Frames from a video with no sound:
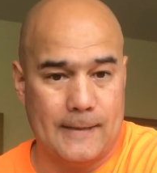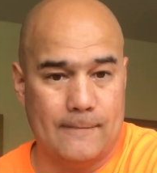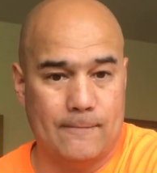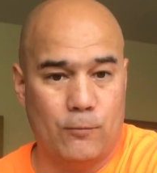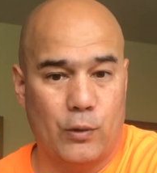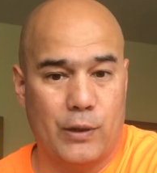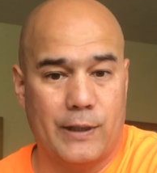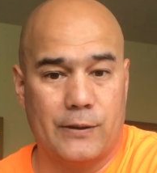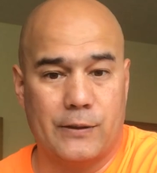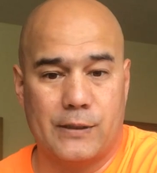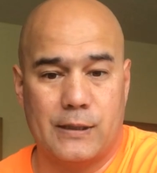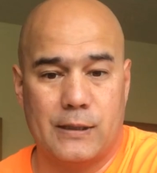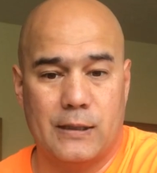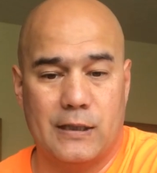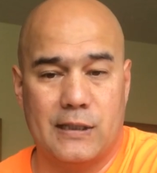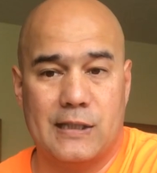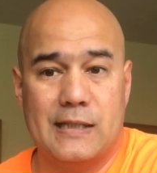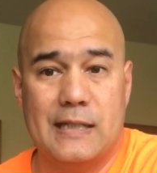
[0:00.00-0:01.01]
What else?
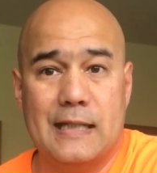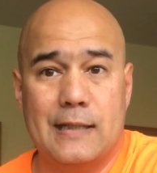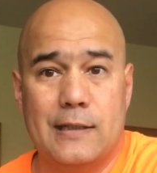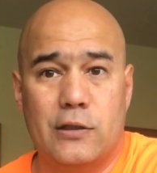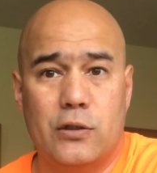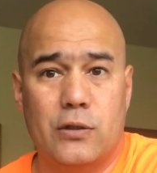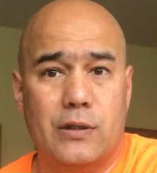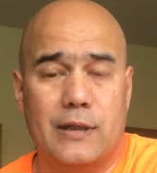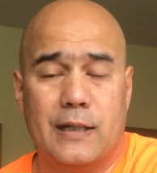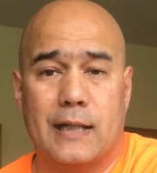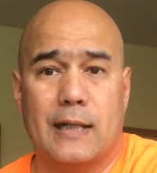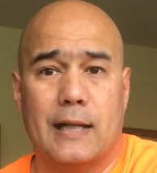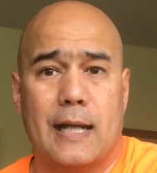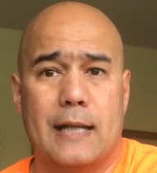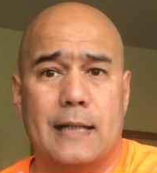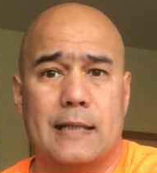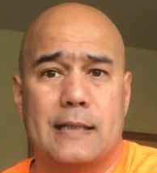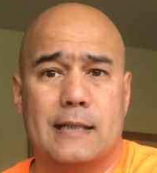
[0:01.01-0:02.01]
The seeds, you can get
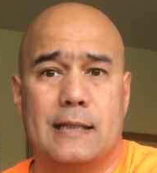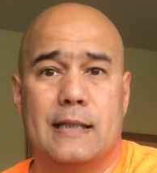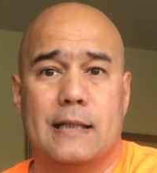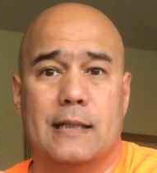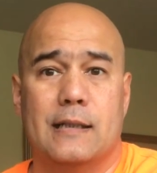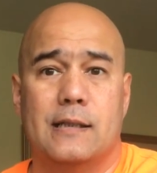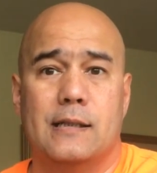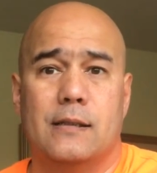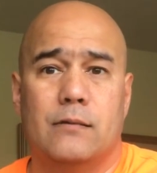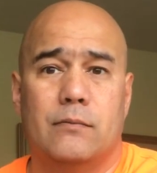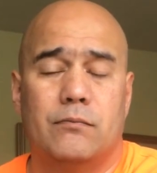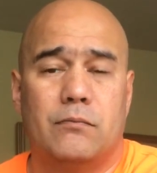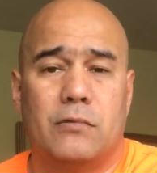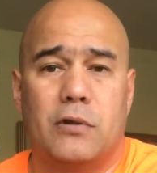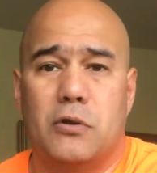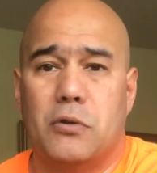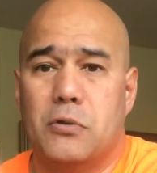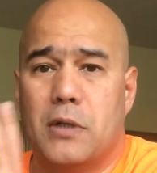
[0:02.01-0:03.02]
any seeds,
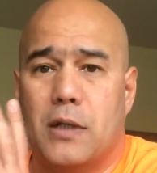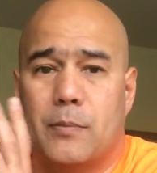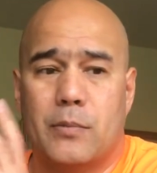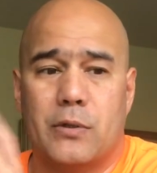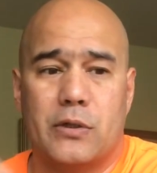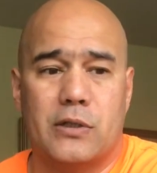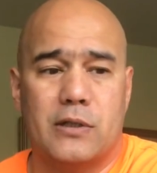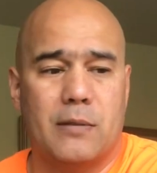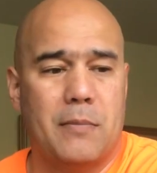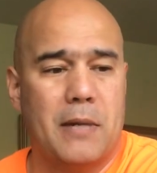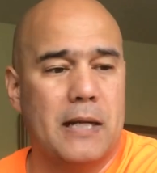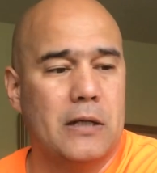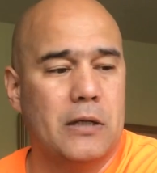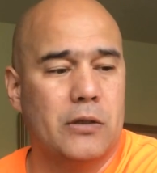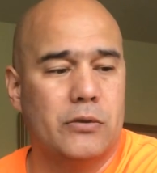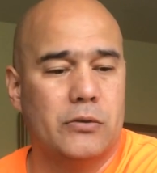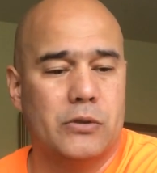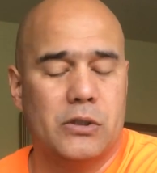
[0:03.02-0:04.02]
cucumbers,
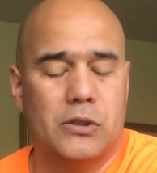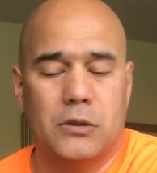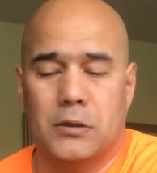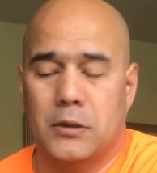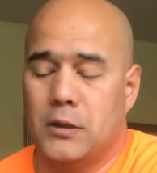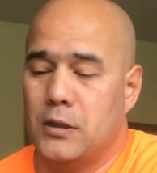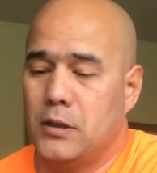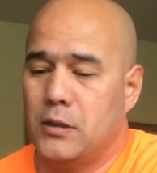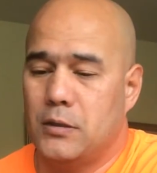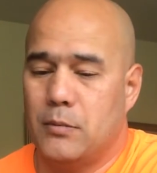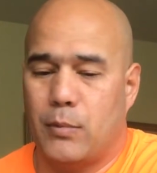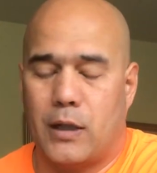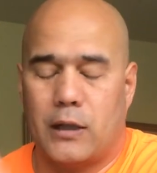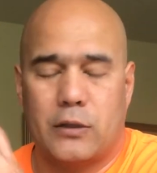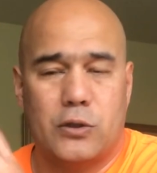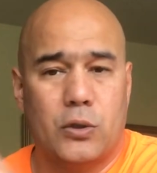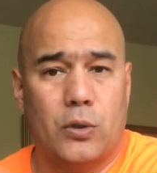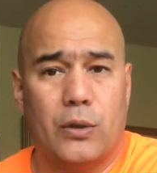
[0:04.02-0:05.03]
tomatoes,
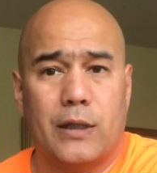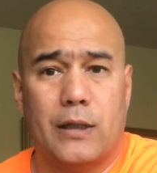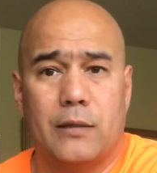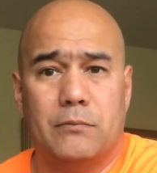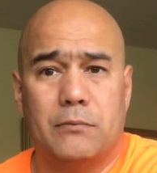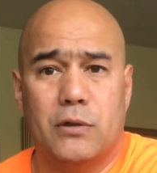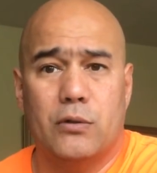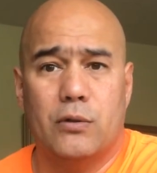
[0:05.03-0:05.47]
bok choy. You